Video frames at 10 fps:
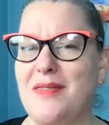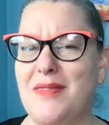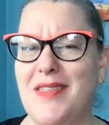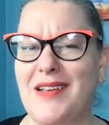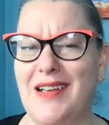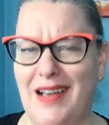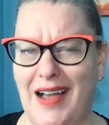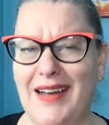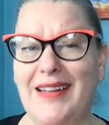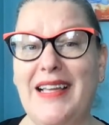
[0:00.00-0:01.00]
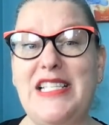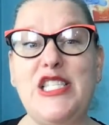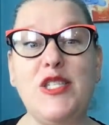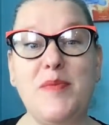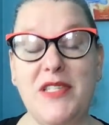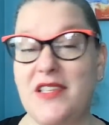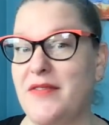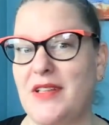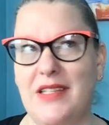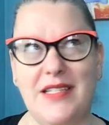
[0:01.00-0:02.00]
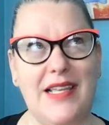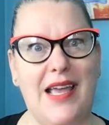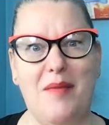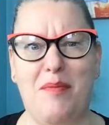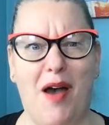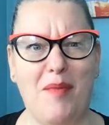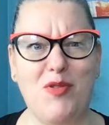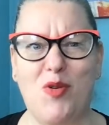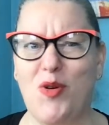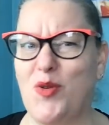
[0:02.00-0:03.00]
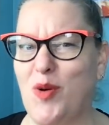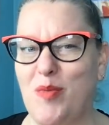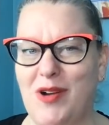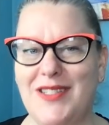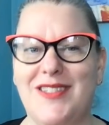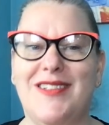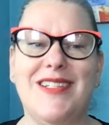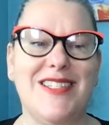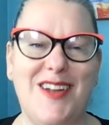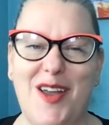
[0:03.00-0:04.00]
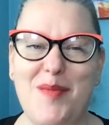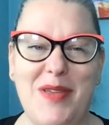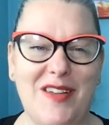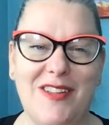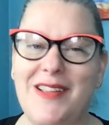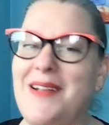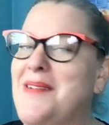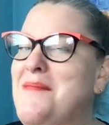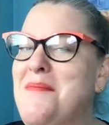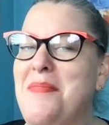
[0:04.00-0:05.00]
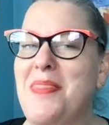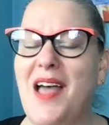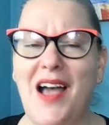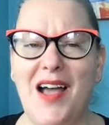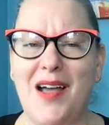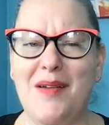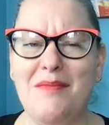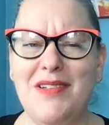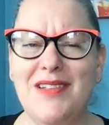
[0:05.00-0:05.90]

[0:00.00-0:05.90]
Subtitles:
The guidelines specifically say popcorn or pretzel is not a meal. So